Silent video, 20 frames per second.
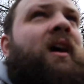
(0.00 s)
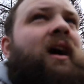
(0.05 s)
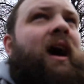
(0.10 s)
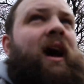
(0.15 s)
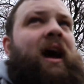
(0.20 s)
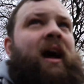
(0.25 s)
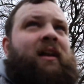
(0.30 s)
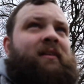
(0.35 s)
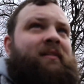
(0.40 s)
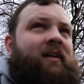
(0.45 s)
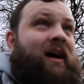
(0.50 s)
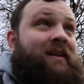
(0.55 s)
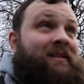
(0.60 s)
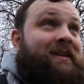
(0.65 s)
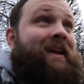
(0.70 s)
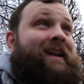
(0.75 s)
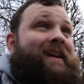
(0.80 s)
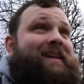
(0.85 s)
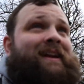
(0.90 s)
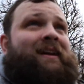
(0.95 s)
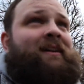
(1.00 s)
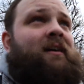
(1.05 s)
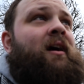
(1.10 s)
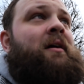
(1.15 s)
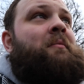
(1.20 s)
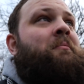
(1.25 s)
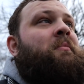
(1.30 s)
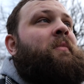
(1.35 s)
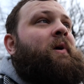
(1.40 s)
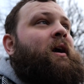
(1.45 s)
And I nearly didn't
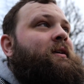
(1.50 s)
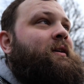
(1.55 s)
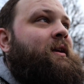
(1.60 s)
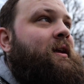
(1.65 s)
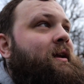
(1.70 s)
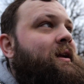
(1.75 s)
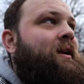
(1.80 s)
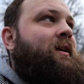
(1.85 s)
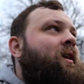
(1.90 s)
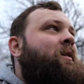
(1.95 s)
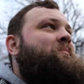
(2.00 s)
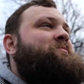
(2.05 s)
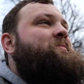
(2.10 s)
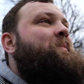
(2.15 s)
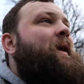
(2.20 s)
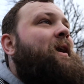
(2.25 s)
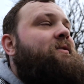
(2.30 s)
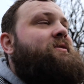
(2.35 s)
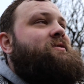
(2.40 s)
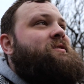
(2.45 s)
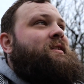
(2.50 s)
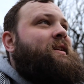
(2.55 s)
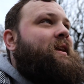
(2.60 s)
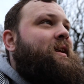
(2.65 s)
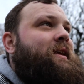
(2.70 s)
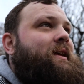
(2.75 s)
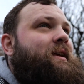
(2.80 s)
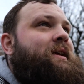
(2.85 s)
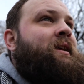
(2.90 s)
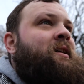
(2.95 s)
come. I nearly didn't come to Paris. I
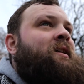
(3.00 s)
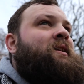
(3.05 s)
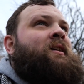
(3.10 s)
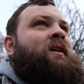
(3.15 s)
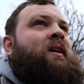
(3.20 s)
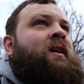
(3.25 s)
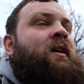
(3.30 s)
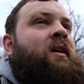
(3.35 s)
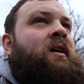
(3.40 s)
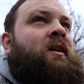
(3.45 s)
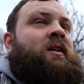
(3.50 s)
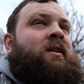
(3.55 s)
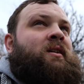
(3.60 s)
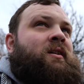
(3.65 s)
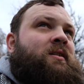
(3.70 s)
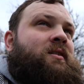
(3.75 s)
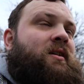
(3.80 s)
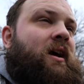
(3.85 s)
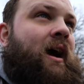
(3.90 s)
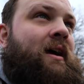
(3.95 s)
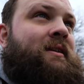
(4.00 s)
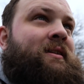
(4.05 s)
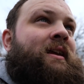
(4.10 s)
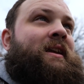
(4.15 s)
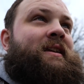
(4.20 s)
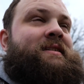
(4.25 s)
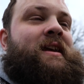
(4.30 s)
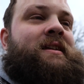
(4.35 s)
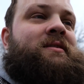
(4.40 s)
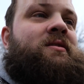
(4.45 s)
nearly
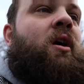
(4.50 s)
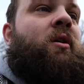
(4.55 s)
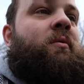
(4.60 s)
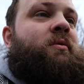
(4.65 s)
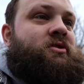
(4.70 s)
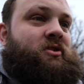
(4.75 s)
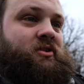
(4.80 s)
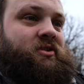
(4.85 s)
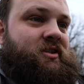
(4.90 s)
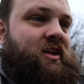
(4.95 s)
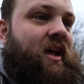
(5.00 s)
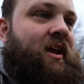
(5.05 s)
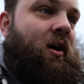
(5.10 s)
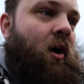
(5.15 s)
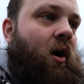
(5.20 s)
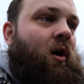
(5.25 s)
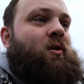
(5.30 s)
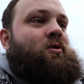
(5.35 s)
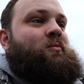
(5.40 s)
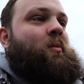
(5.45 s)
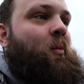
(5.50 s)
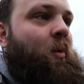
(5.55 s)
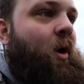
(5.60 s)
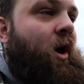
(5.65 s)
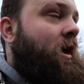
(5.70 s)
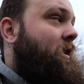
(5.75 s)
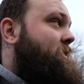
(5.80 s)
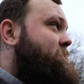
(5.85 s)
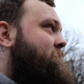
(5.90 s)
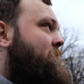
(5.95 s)
said no and just stayed at home and
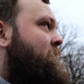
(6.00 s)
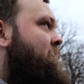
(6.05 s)
worked.